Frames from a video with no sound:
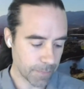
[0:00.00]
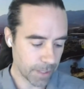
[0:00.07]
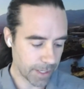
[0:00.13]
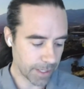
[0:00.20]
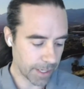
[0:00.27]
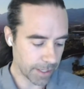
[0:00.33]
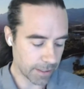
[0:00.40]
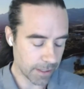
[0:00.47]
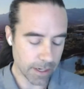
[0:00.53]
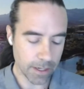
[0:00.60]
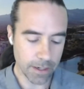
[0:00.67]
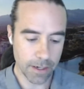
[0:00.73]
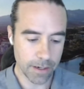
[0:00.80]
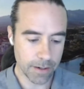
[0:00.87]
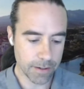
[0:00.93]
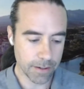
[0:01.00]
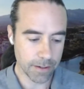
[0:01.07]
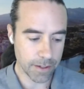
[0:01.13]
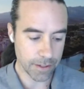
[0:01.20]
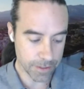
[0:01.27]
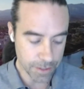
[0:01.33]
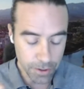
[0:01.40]
and get a lot
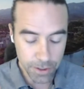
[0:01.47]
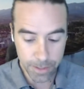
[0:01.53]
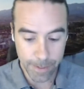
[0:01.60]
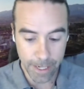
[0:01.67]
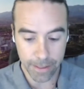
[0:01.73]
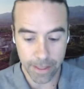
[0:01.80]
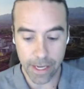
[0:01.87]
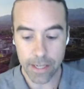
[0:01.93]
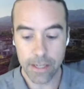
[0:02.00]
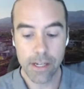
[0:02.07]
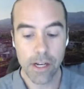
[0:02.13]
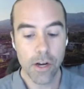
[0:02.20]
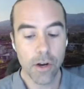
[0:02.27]
concerned about that,